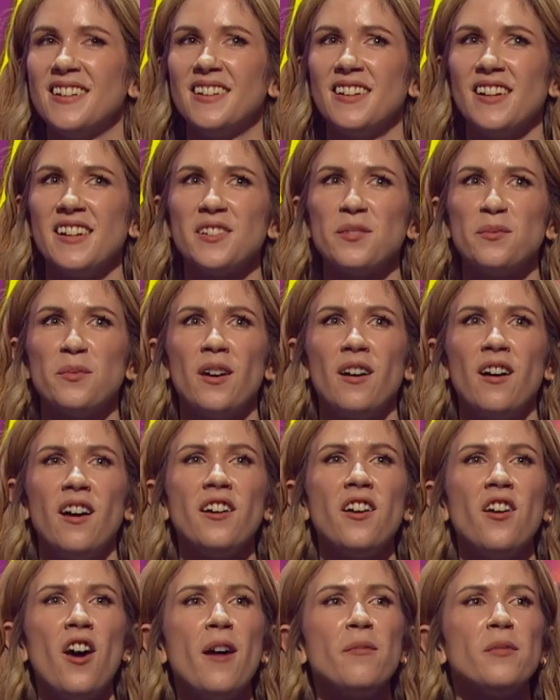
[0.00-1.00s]
That's my,
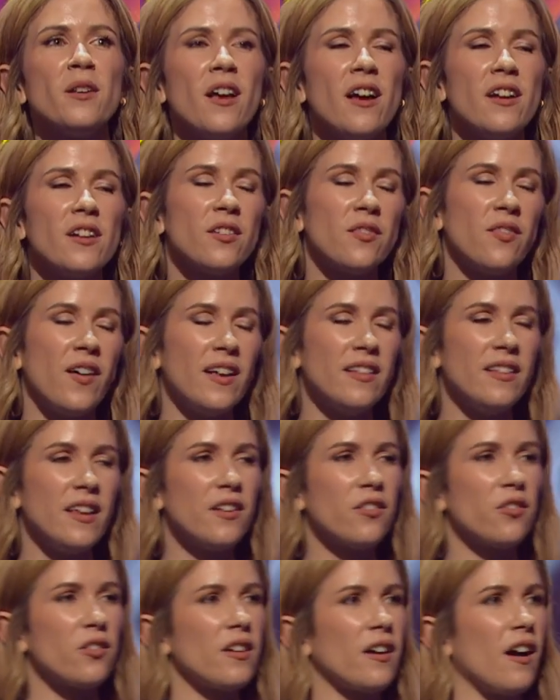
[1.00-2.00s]
I don't know, I just find
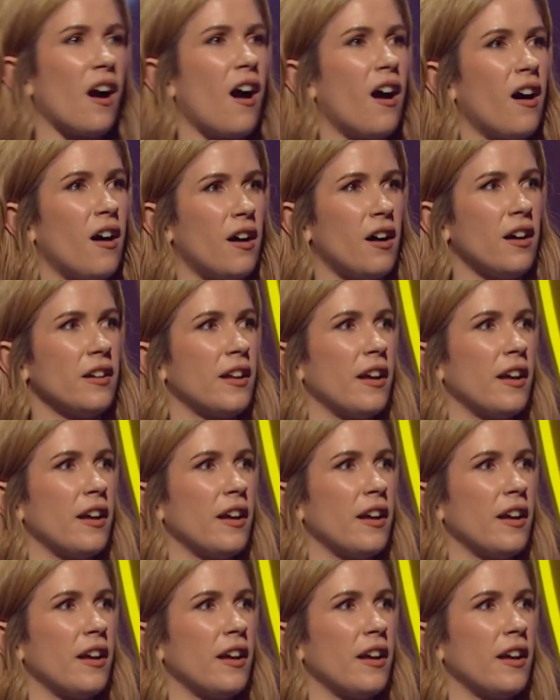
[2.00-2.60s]
things really hard.